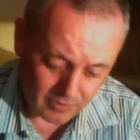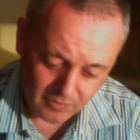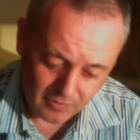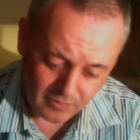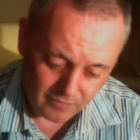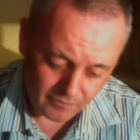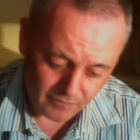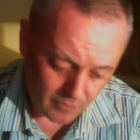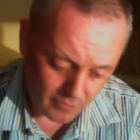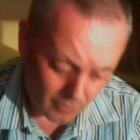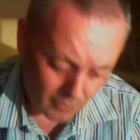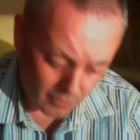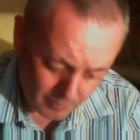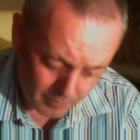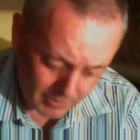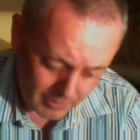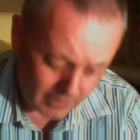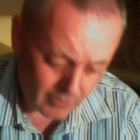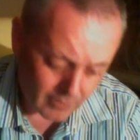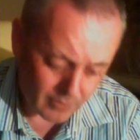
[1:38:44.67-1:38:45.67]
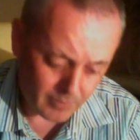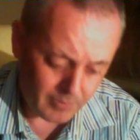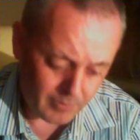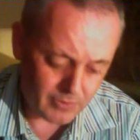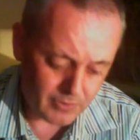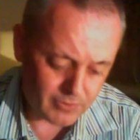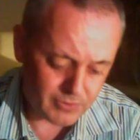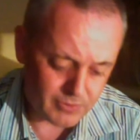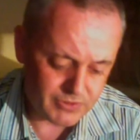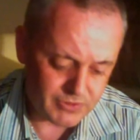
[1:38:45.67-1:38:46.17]
for the hubby-hub
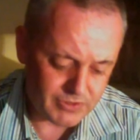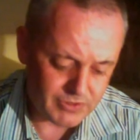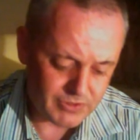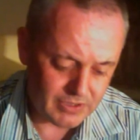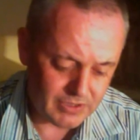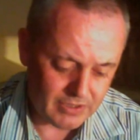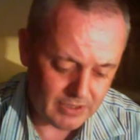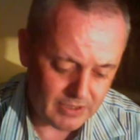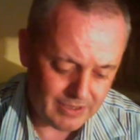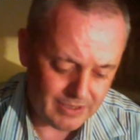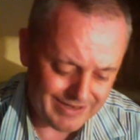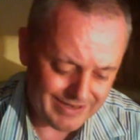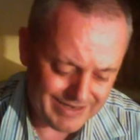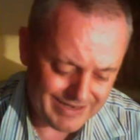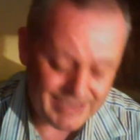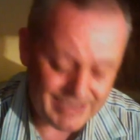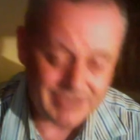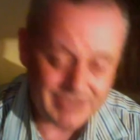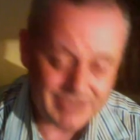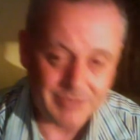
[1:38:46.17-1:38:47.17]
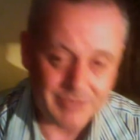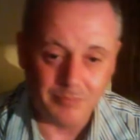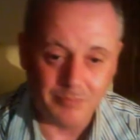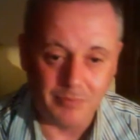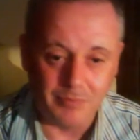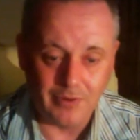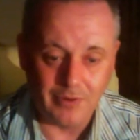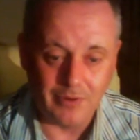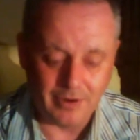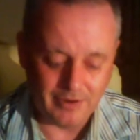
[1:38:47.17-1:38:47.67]
caused in
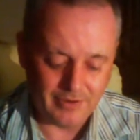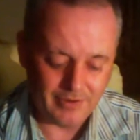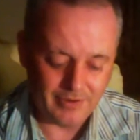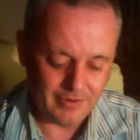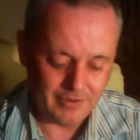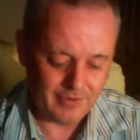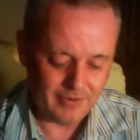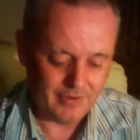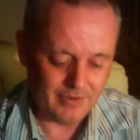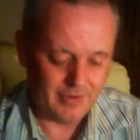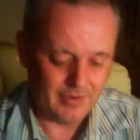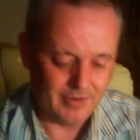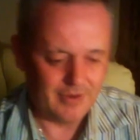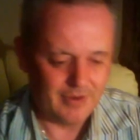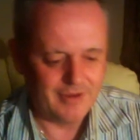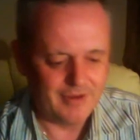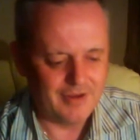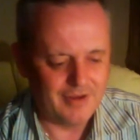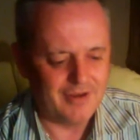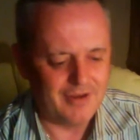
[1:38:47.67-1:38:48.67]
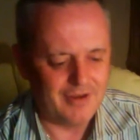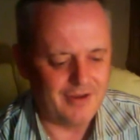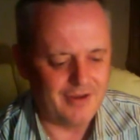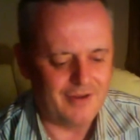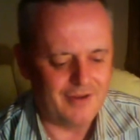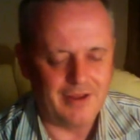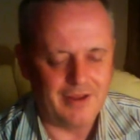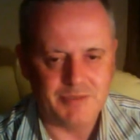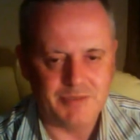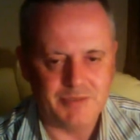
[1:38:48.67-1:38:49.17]
Edinburgh.
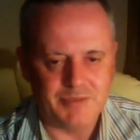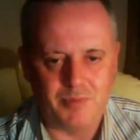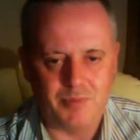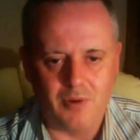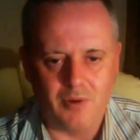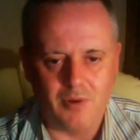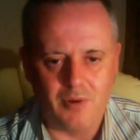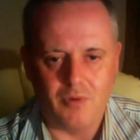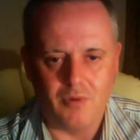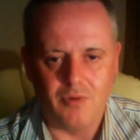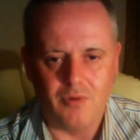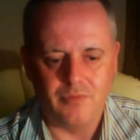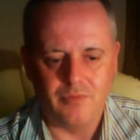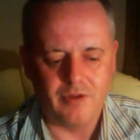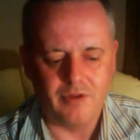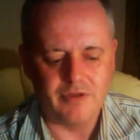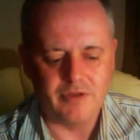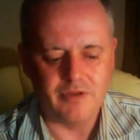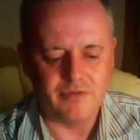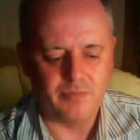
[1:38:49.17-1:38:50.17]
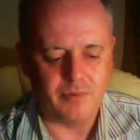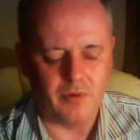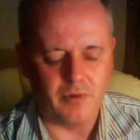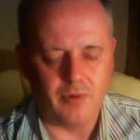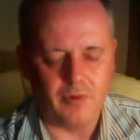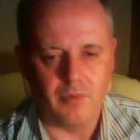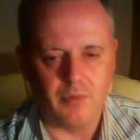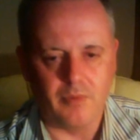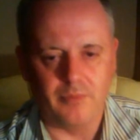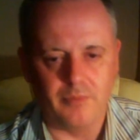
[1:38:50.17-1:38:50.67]
That's part 1, end of
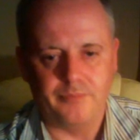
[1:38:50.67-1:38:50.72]
part 1.